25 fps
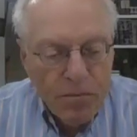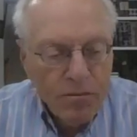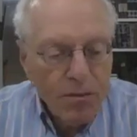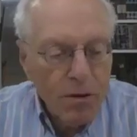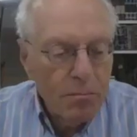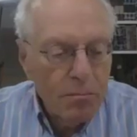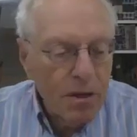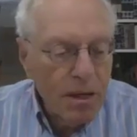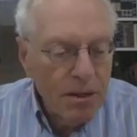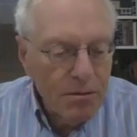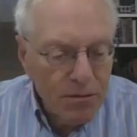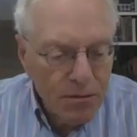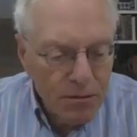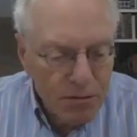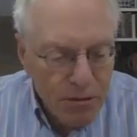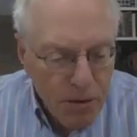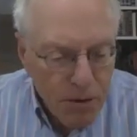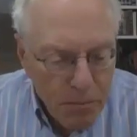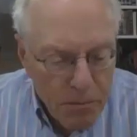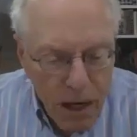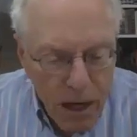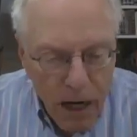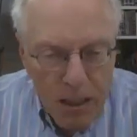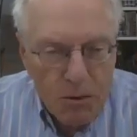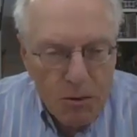from
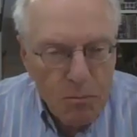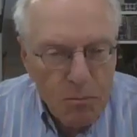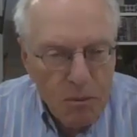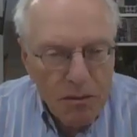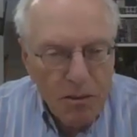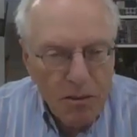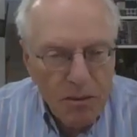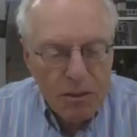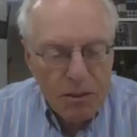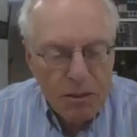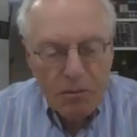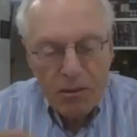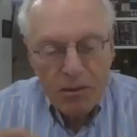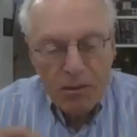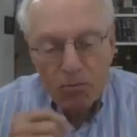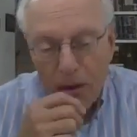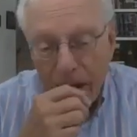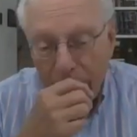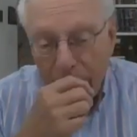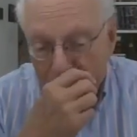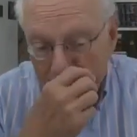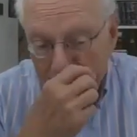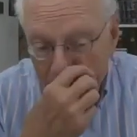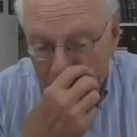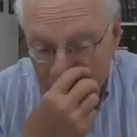the husband. The husband's
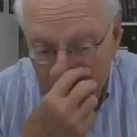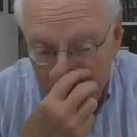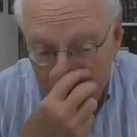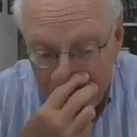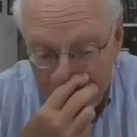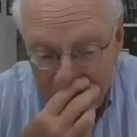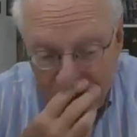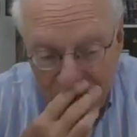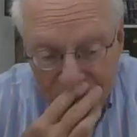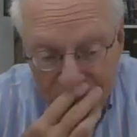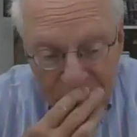right here.